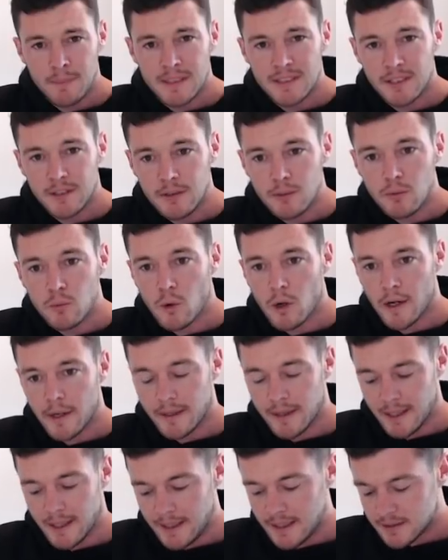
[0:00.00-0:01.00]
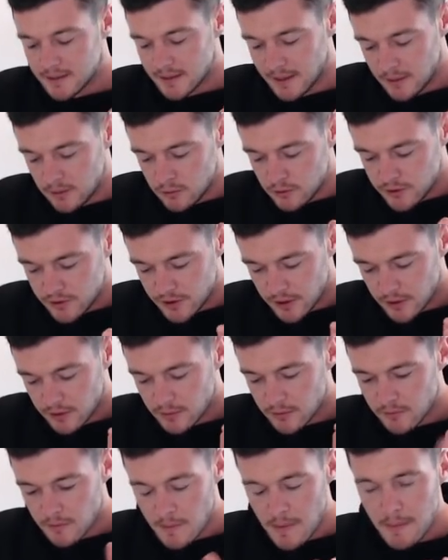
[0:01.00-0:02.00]
tell you why that is, and also
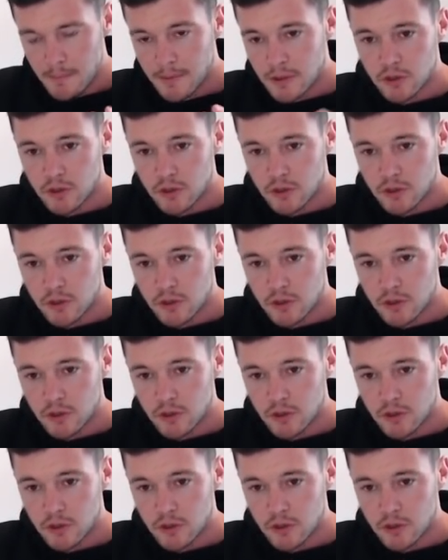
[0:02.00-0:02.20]
remember